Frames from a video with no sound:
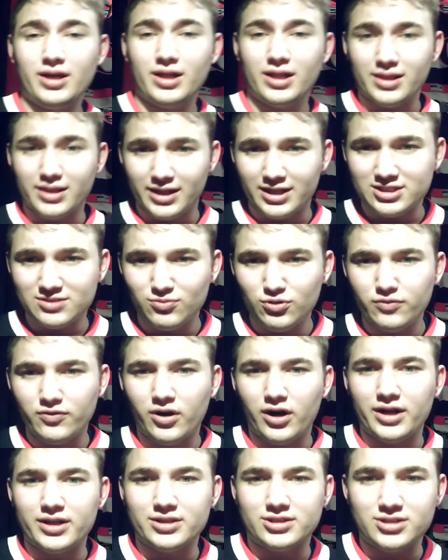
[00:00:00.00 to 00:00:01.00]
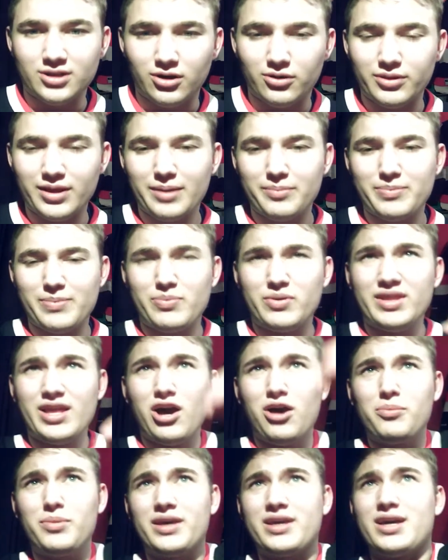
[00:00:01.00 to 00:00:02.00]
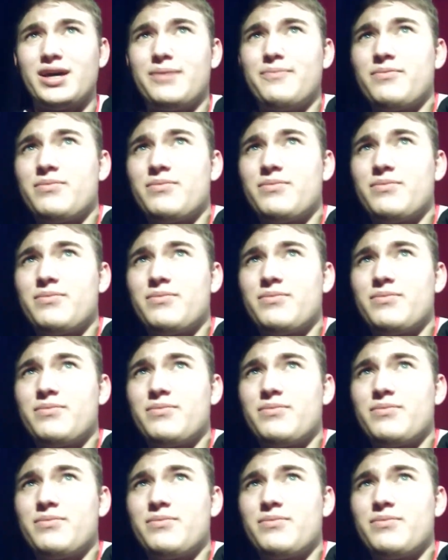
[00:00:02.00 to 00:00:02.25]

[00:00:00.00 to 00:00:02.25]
Let's move on. But now I'm like an